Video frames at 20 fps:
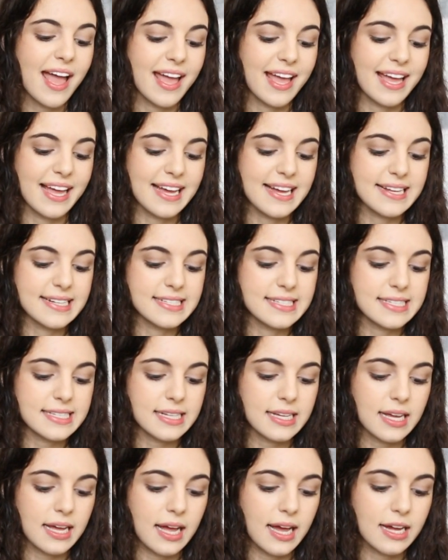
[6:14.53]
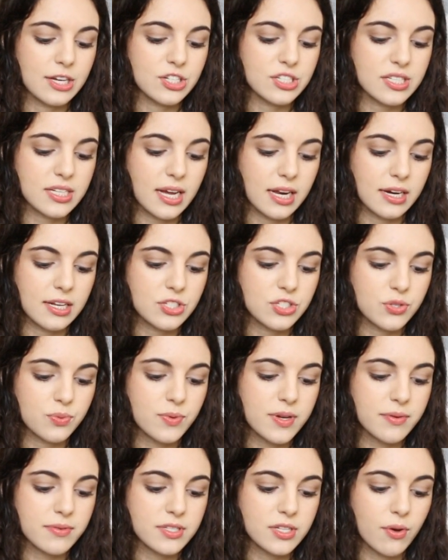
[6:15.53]
And I just kind of
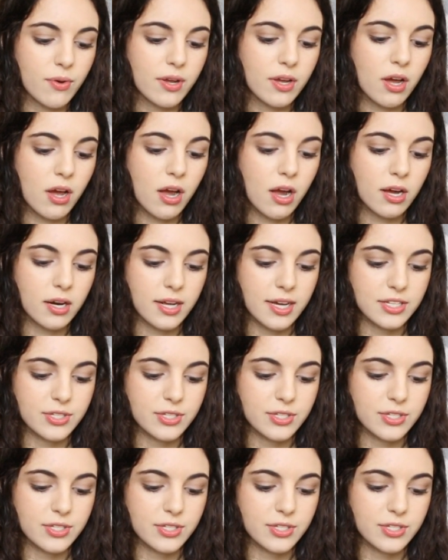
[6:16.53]
tweet what's going on.